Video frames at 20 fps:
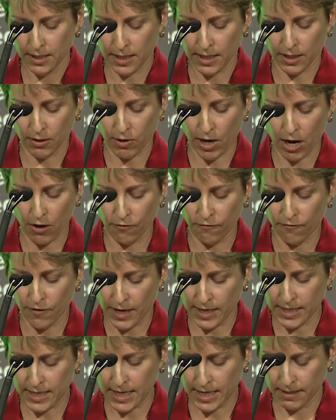and
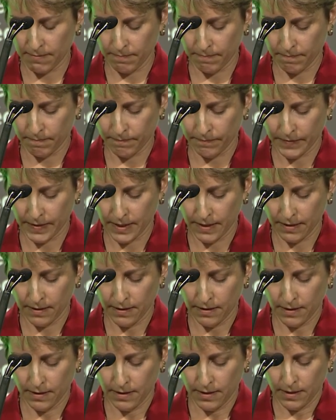crowdfunding.
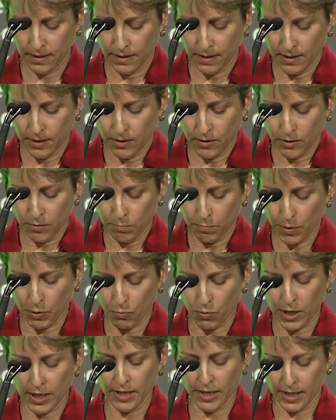But
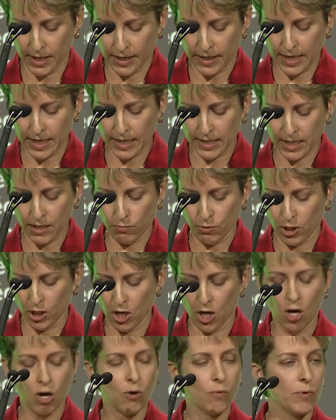one of the things that
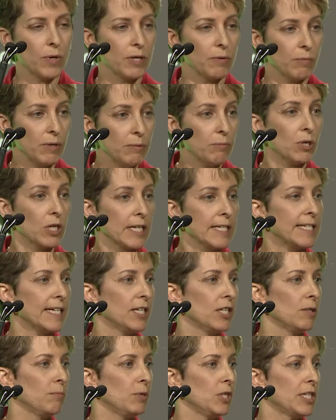we will
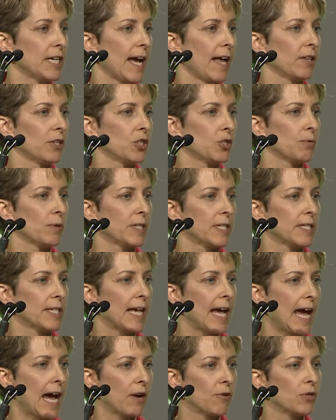continue to be challenged with is
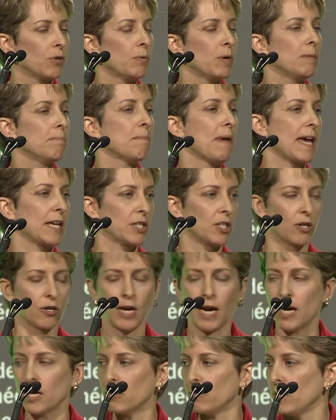how do we measure?
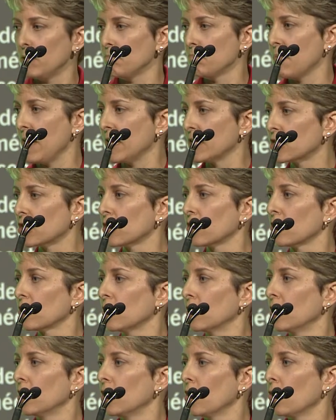How do we
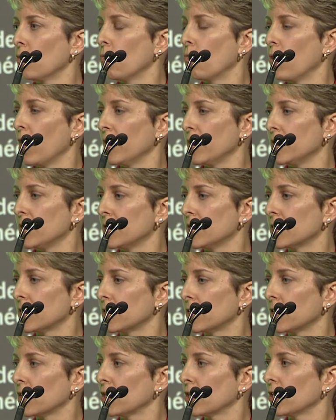measure what
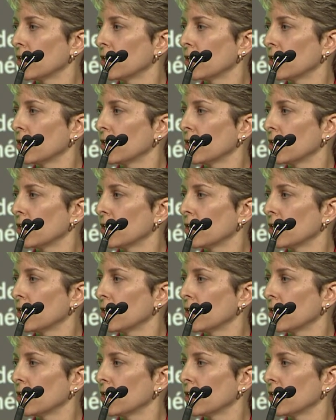is